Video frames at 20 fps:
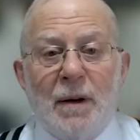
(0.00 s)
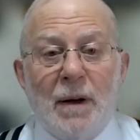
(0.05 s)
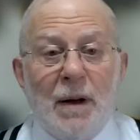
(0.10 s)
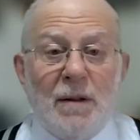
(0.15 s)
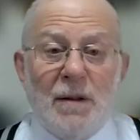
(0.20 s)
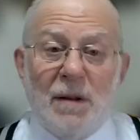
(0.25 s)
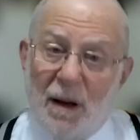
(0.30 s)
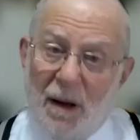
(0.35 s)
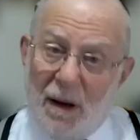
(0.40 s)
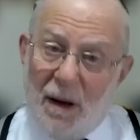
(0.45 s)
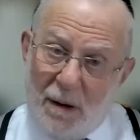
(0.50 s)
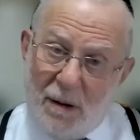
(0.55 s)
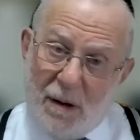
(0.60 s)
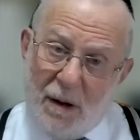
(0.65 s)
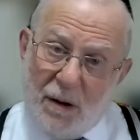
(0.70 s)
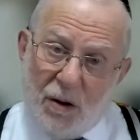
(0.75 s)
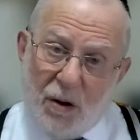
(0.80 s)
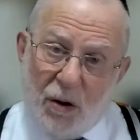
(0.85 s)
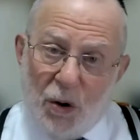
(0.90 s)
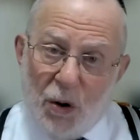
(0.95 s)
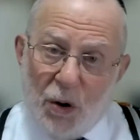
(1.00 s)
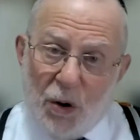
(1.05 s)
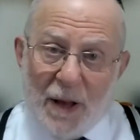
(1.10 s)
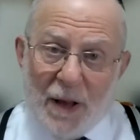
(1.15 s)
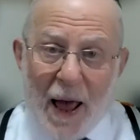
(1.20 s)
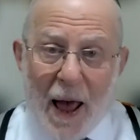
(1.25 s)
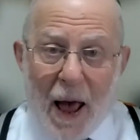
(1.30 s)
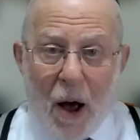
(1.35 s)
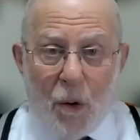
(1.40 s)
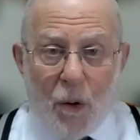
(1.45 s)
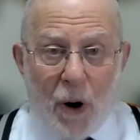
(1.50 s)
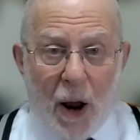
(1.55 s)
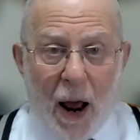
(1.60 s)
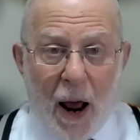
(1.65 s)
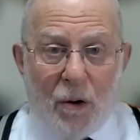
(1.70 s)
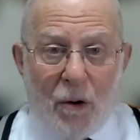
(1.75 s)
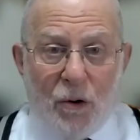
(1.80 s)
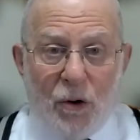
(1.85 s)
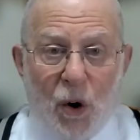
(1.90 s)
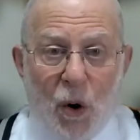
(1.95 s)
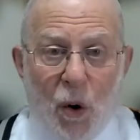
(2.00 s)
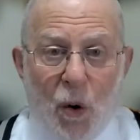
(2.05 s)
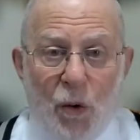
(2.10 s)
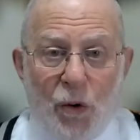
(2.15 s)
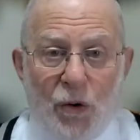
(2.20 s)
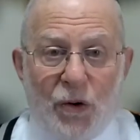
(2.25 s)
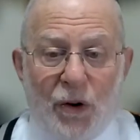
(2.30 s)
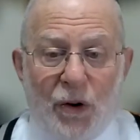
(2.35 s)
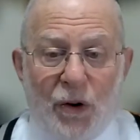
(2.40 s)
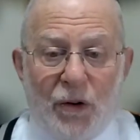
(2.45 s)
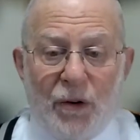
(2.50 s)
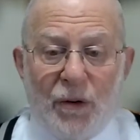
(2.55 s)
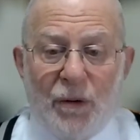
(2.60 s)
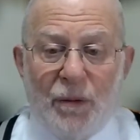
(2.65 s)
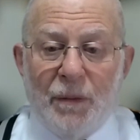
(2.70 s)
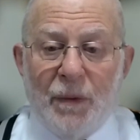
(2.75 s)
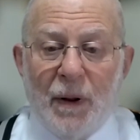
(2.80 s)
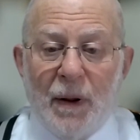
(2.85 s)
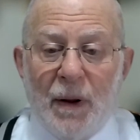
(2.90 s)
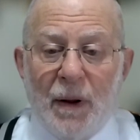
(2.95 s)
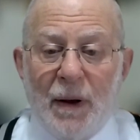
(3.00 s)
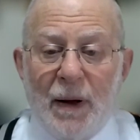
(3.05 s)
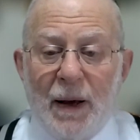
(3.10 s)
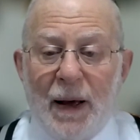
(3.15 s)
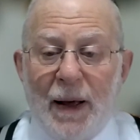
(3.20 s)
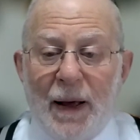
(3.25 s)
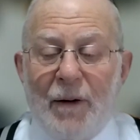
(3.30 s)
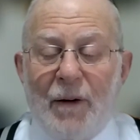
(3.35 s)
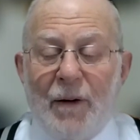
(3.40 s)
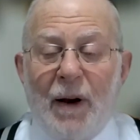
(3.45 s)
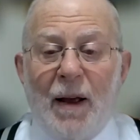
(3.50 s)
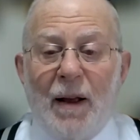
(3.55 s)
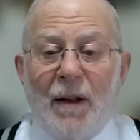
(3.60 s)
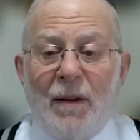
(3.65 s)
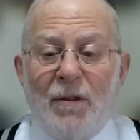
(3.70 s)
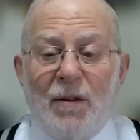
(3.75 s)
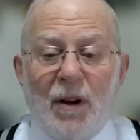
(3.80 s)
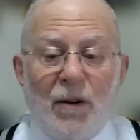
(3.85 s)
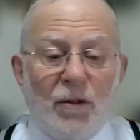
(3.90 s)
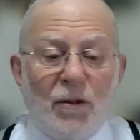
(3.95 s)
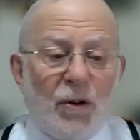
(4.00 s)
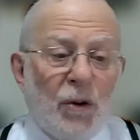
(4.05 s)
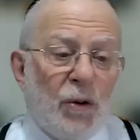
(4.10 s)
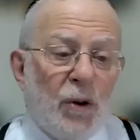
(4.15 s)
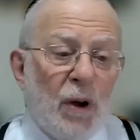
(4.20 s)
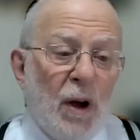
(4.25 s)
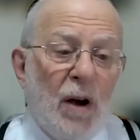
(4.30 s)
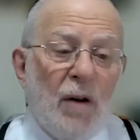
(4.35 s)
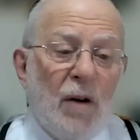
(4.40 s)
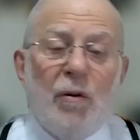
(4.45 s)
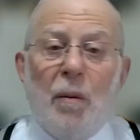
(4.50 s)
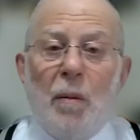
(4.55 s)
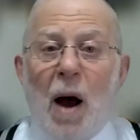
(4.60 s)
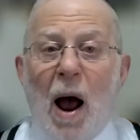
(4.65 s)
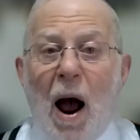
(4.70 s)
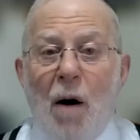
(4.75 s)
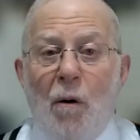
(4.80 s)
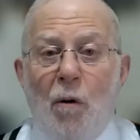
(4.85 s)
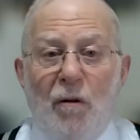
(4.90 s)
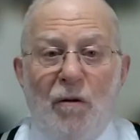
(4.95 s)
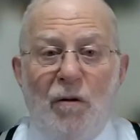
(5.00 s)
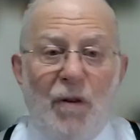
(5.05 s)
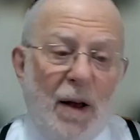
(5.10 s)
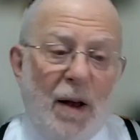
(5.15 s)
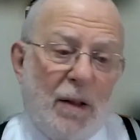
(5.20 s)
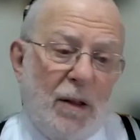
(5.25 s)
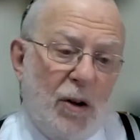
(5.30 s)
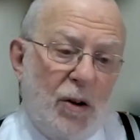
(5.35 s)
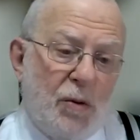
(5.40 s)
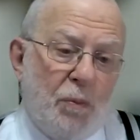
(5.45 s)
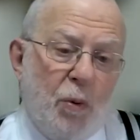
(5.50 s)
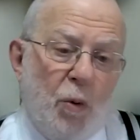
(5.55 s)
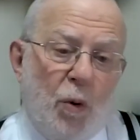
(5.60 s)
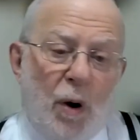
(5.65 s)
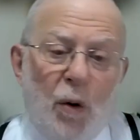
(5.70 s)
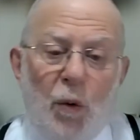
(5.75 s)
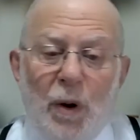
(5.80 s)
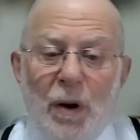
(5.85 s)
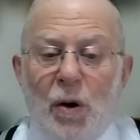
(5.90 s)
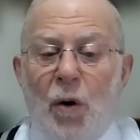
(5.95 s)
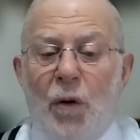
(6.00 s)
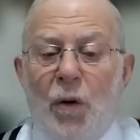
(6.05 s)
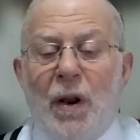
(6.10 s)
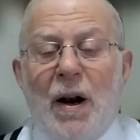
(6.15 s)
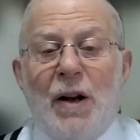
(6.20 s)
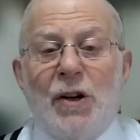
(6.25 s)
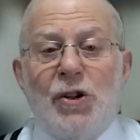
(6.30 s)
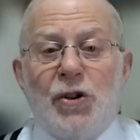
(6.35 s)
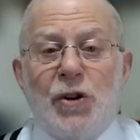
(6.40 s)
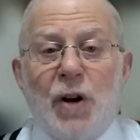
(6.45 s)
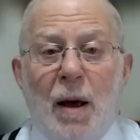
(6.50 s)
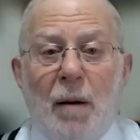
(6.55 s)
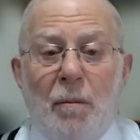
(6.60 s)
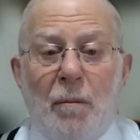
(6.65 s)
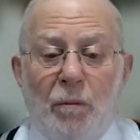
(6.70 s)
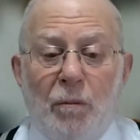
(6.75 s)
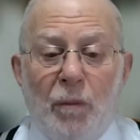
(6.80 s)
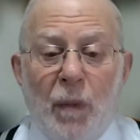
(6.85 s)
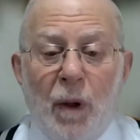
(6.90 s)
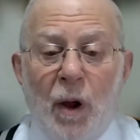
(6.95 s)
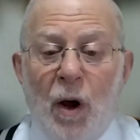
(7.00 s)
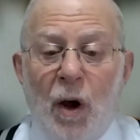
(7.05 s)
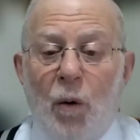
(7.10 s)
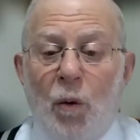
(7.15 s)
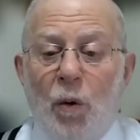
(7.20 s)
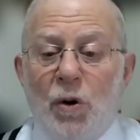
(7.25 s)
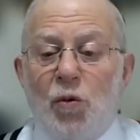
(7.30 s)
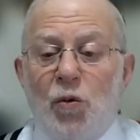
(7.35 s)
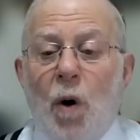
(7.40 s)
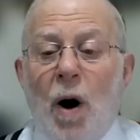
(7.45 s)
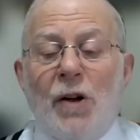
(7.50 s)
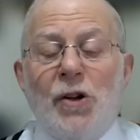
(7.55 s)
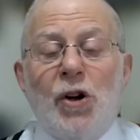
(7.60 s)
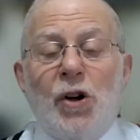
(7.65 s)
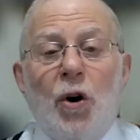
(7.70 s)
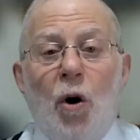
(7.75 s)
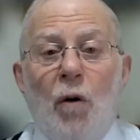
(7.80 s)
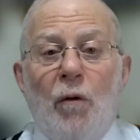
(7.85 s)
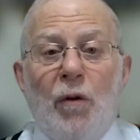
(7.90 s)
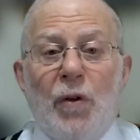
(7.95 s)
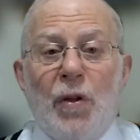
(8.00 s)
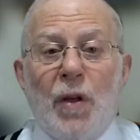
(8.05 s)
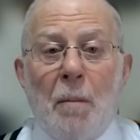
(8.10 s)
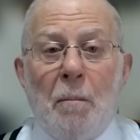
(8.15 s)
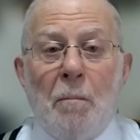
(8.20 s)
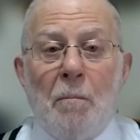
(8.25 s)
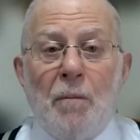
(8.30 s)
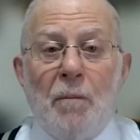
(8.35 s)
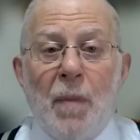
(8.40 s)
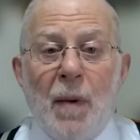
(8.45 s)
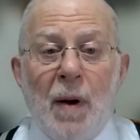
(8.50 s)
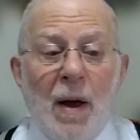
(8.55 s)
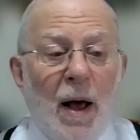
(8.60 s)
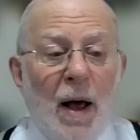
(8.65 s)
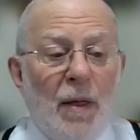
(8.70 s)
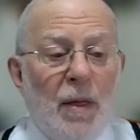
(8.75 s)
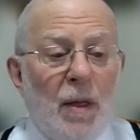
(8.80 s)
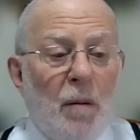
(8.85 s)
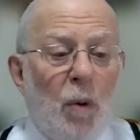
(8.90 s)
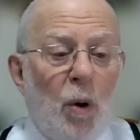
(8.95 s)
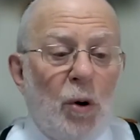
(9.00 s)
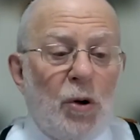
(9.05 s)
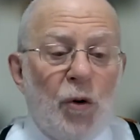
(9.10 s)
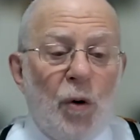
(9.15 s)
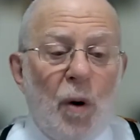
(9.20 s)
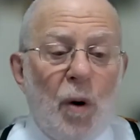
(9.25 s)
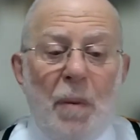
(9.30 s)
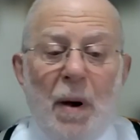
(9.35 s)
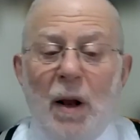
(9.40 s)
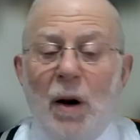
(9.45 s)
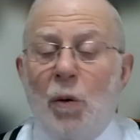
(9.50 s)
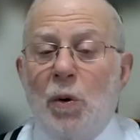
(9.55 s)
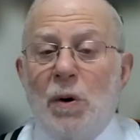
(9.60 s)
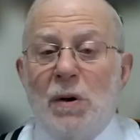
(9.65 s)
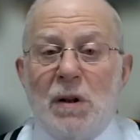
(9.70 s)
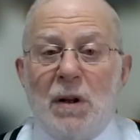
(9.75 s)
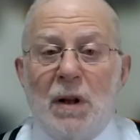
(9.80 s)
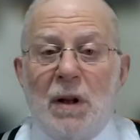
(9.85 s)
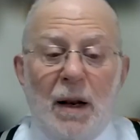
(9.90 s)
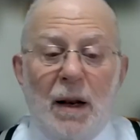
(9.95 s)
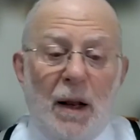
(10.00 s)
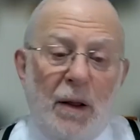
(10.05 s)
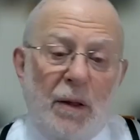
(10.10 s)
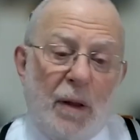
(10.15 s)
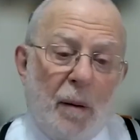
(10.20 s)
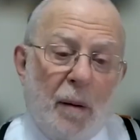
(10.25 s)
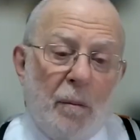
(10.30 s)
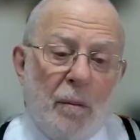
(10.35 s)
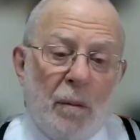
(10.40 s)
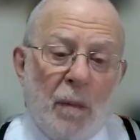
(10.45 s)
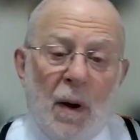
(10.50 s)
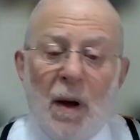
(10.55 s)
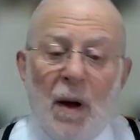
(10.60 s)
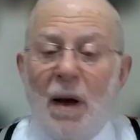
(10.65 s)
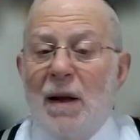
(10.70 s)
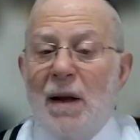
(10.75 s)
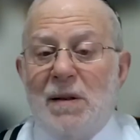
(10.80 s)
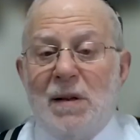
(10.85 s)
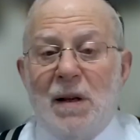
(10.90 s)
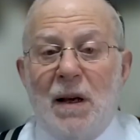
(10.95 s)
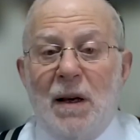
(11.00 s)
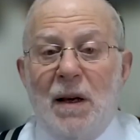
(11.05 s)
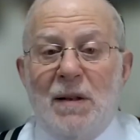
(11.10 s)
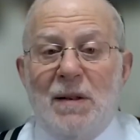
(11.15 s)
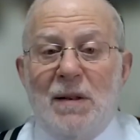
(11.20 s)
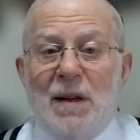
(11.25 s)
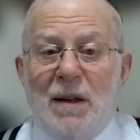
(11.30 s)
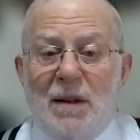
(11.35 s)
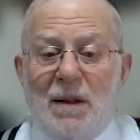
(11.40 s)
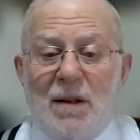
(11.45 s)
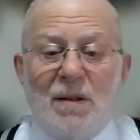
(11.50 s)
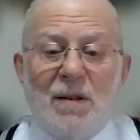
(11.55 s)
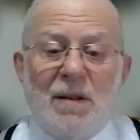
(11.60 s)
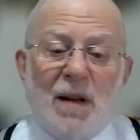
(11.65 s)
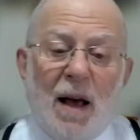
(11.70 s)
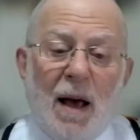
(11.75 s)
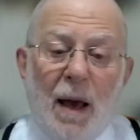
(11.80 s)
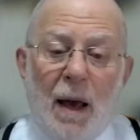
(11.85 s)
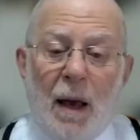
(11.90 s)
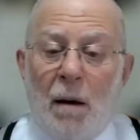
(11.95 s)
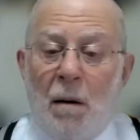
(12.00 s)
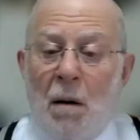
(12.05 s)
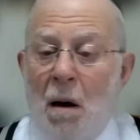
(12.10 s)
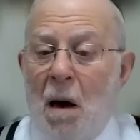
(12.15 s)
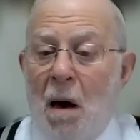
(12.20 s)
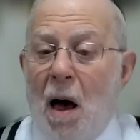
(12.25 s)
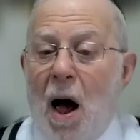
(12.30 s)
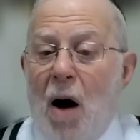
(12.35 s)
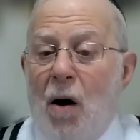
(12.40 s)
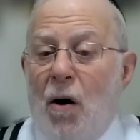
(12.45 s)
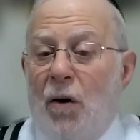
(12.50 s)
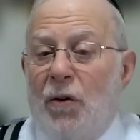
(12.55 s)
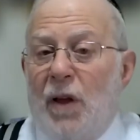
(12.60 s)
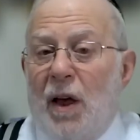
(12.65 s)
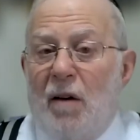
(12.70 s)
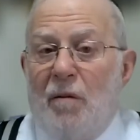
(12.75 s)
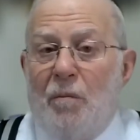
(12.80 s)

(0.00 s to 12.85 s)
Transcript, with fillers: It's easy to look down our noses at our ancestors. From our vantage point, we know that Hashem was watching over them and that Moshe Rabbeinu was leading them it's easy to say, how could they